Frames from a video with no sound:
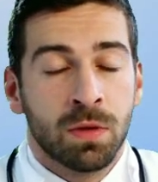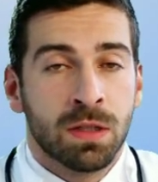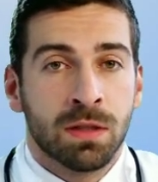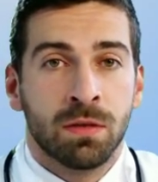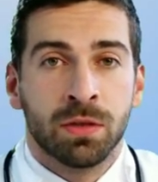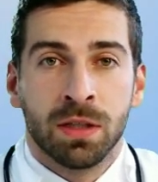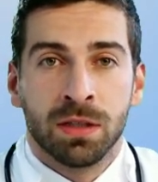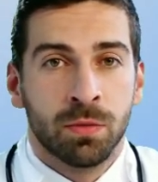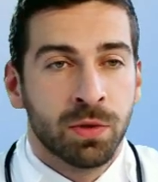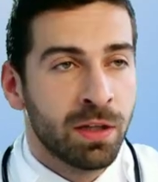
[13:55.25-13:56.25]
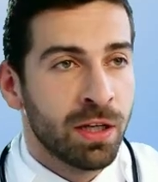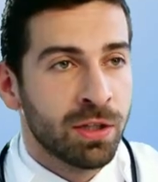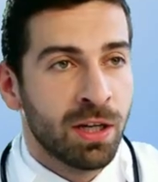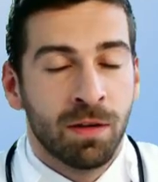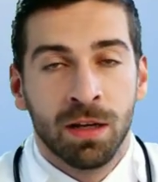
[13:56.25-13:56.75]
same foods you're
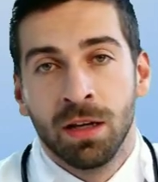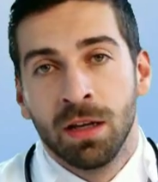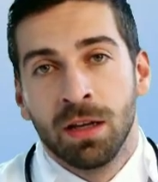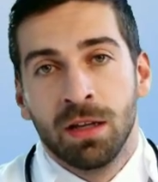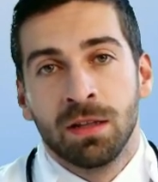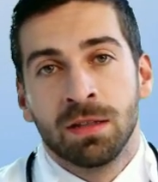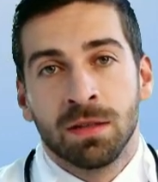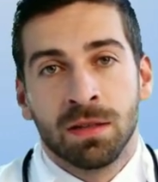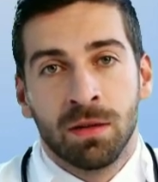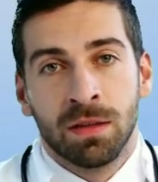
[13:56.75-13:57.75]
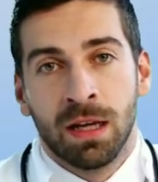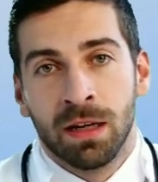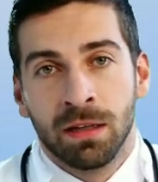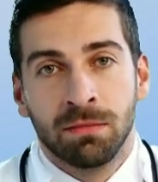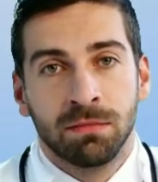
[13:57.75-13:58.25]
already eating start working
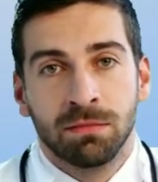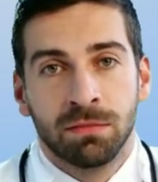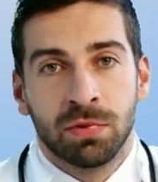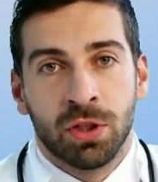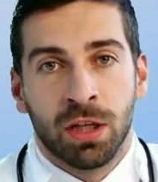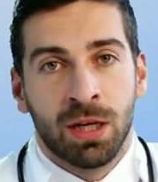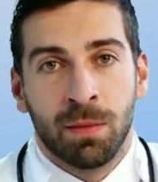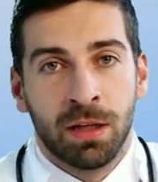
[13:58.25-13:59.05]
twice as hard,